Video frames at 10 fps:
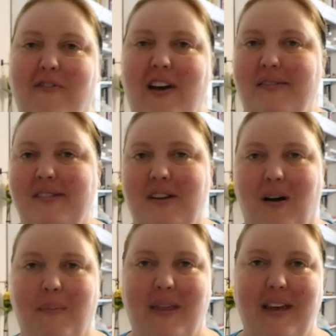
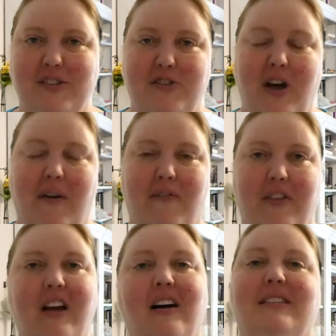5-star, but that's not for
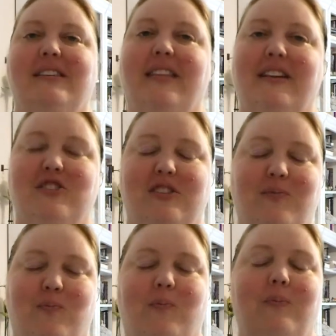the content. That's just
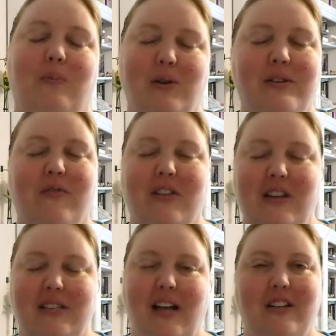mostly for the
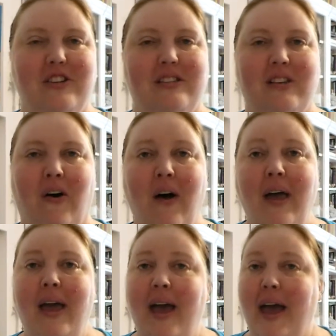nostalgia. So
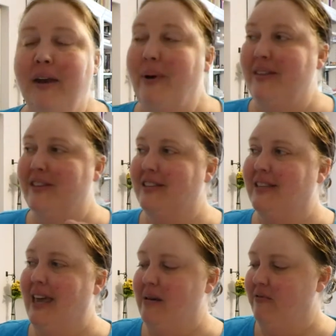anyway, this is
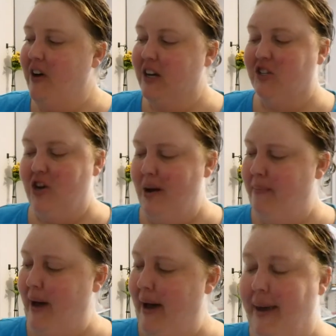Camp
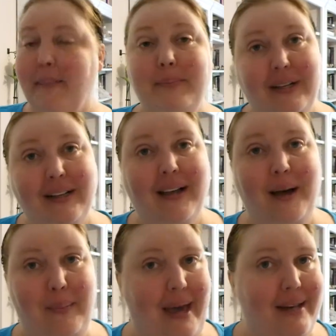Foxtrot by Bill
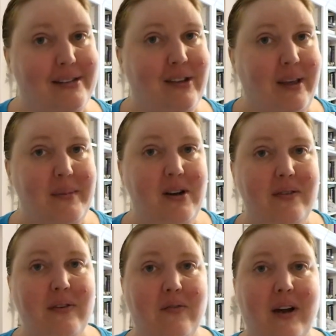Amend. So let me know
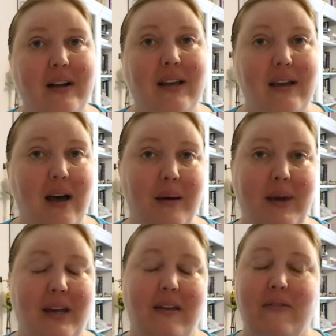if you've read
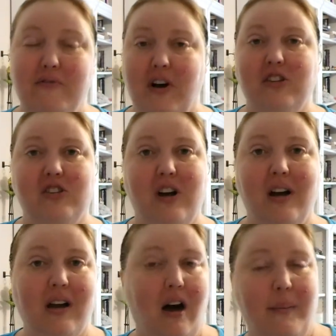any of the
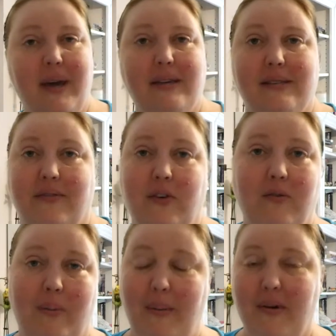Foxtrot comics, if you
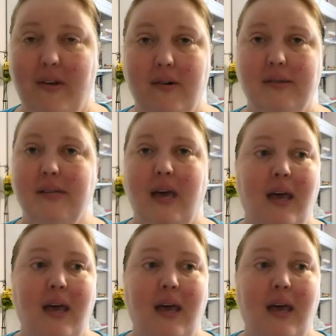remember those.